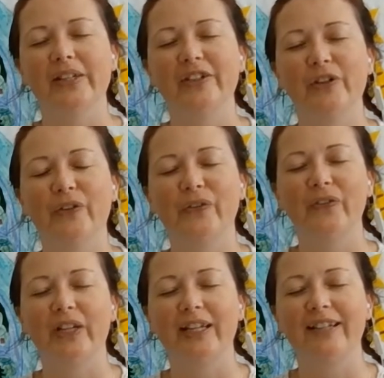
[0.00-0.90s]
and your
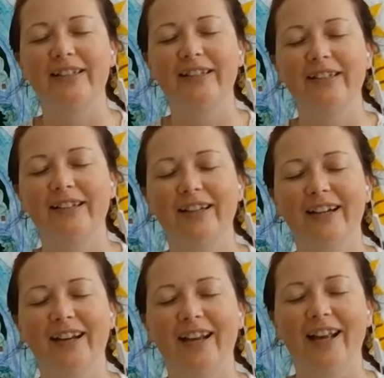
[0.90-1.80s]
feet,
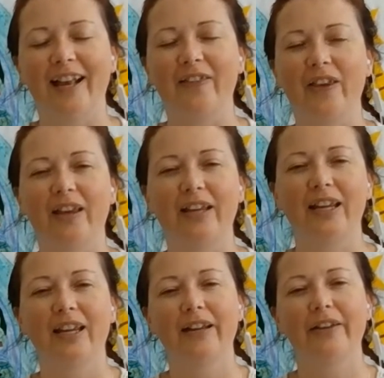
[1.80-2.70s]
and then
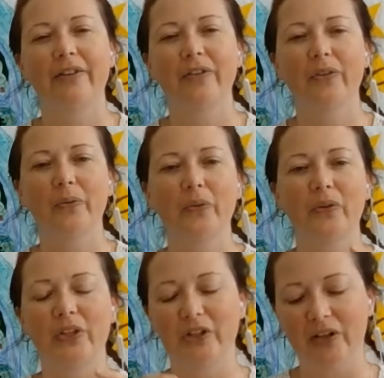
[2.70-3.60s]
in through
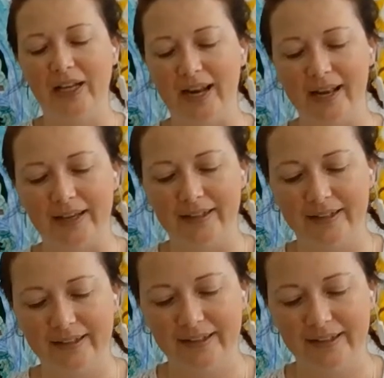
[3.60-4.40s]
your legs.